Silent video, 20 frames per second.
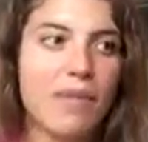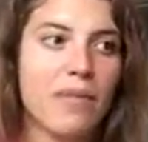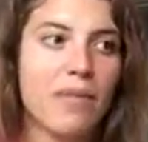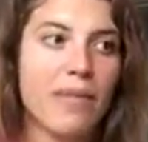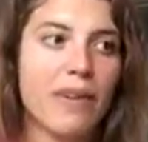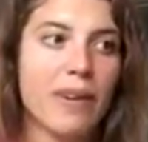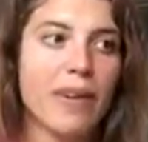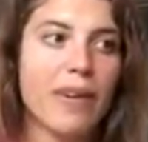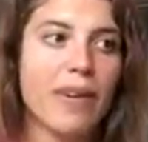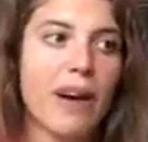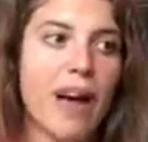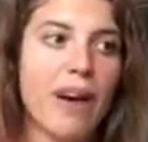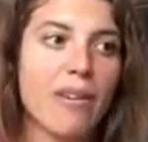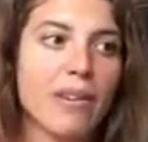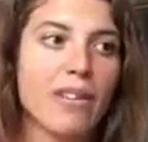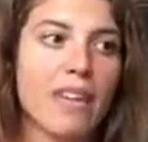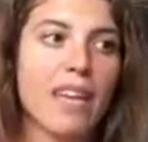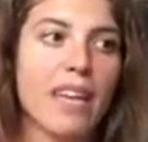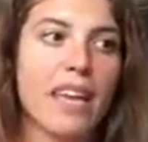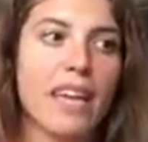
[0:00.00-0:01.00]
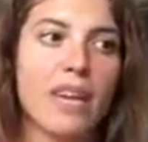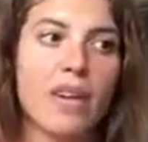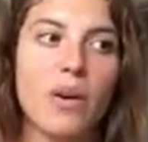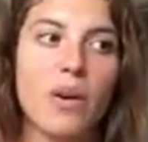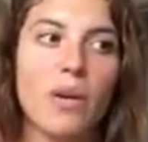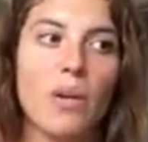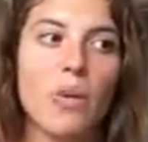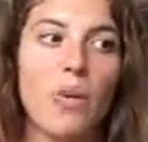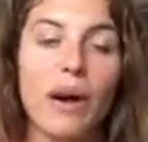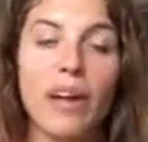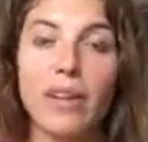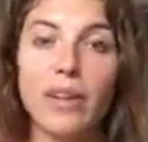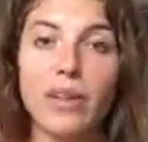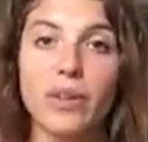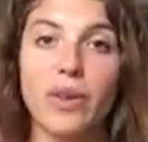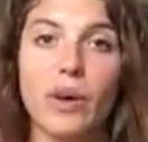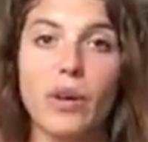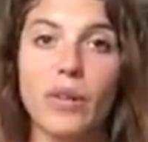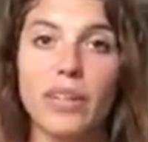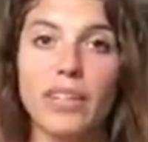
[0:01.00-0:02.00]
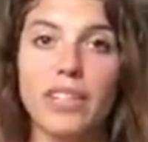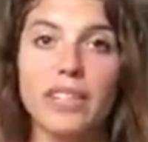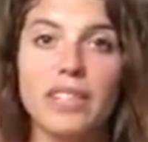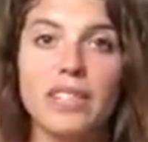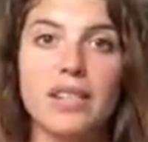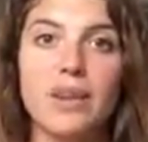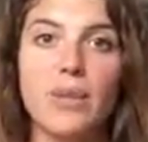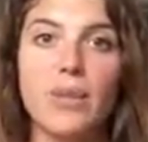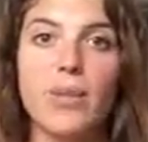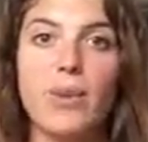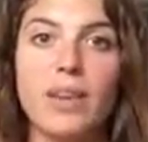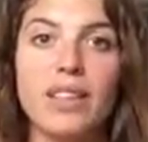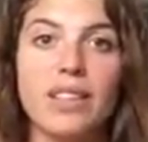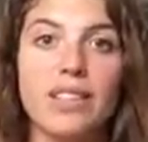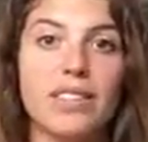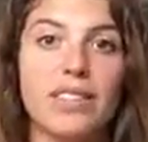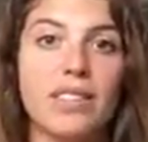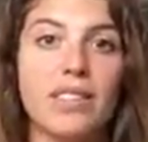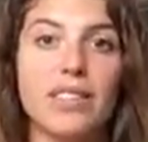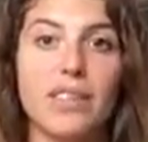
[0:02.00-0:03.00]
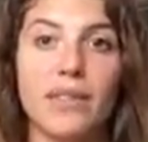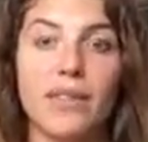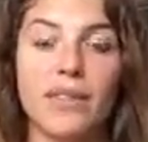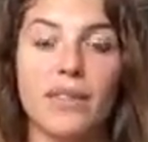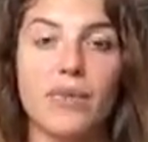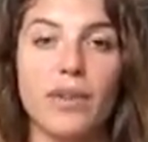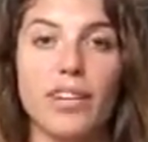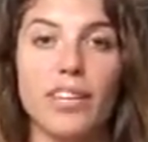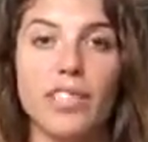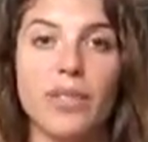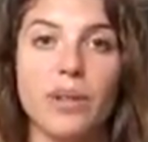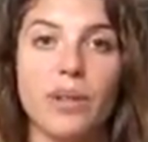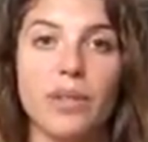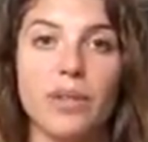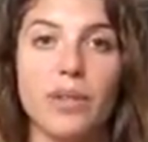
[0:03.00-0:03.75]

figure out, again, what your goal is, what the different ratio